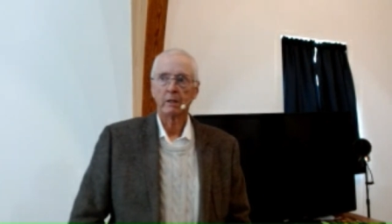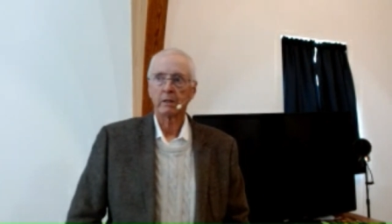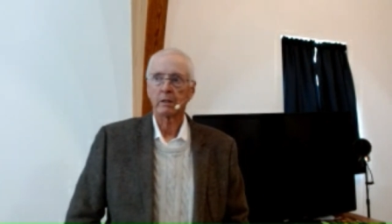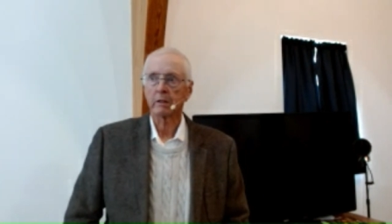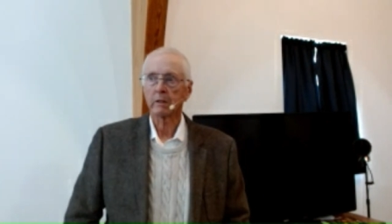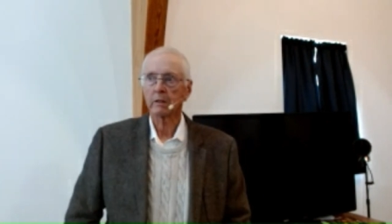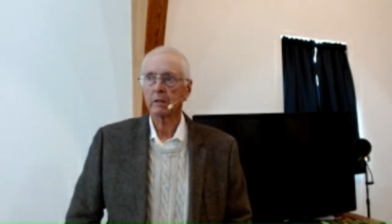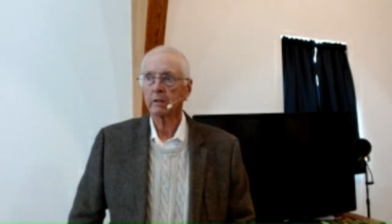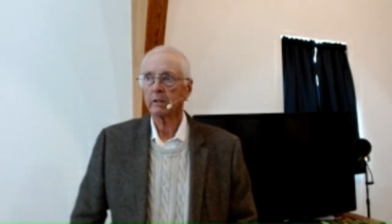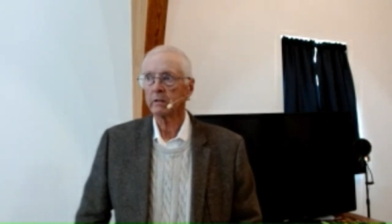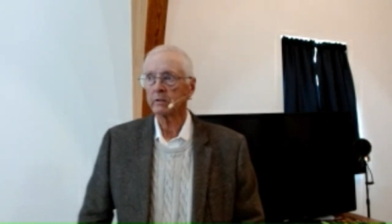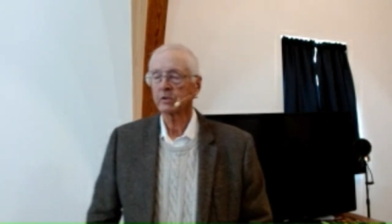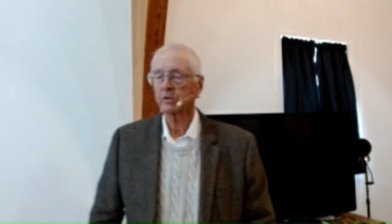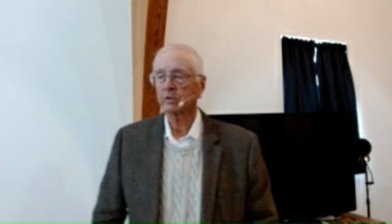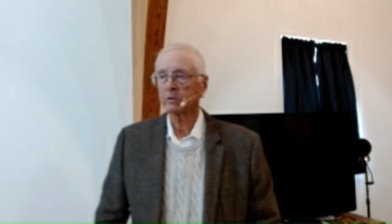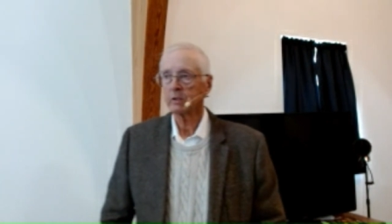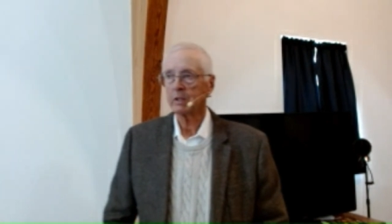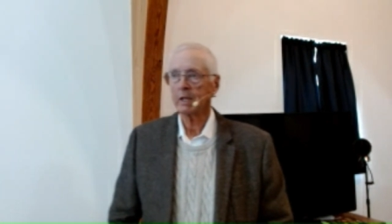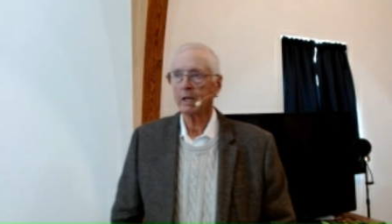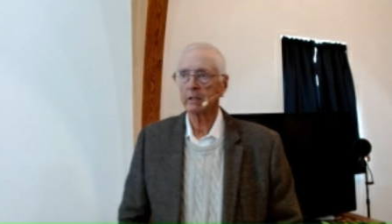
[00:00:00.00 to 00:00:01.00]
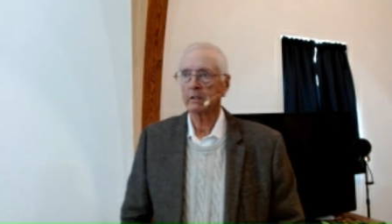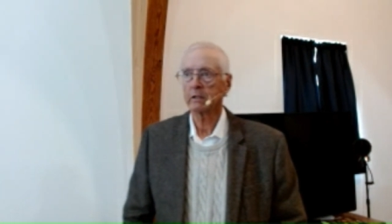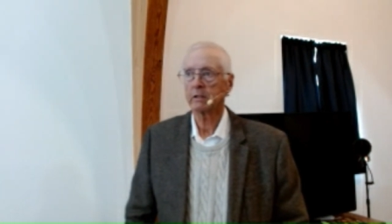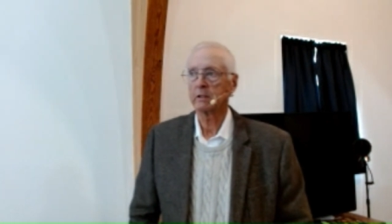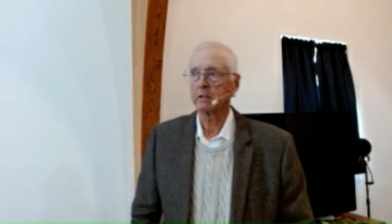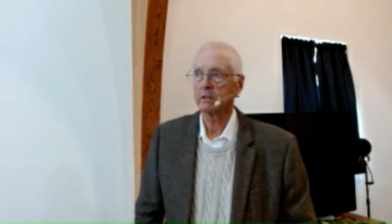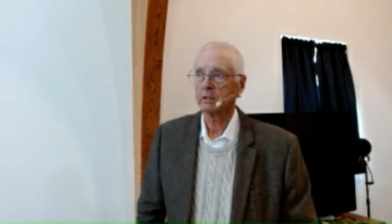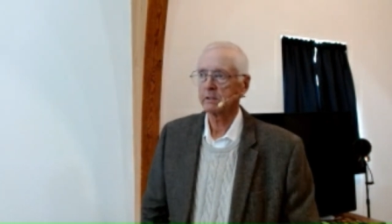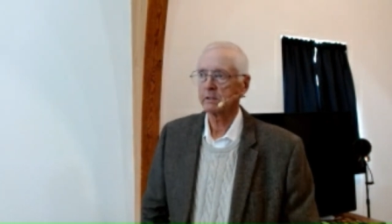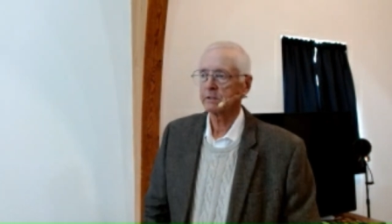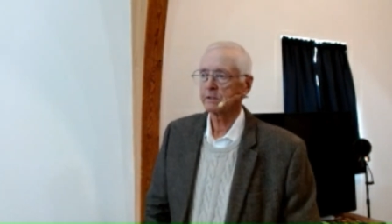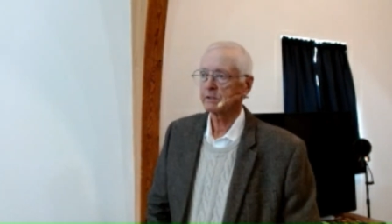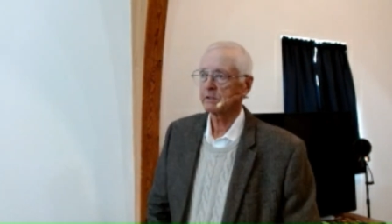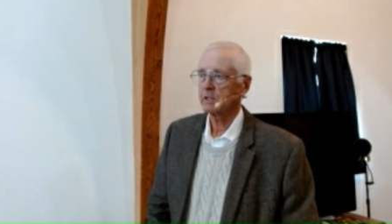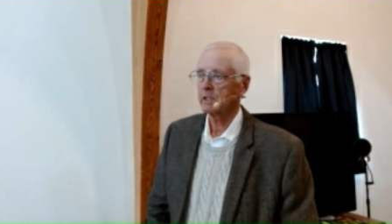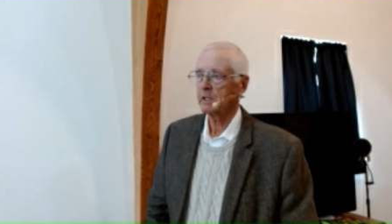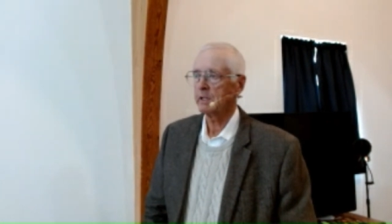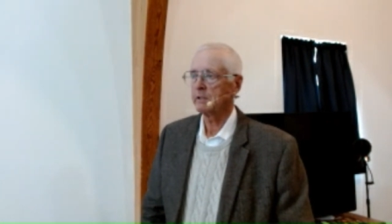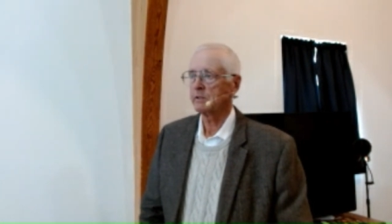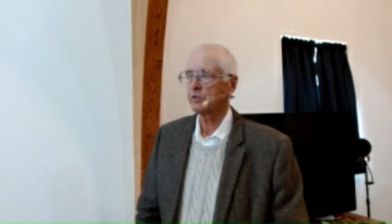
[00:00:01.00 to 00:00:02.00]
uh, cultural icons
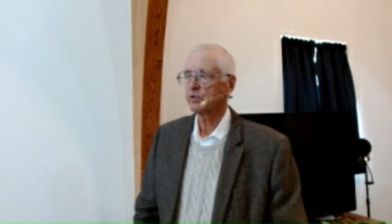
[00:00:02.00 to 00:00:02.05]
and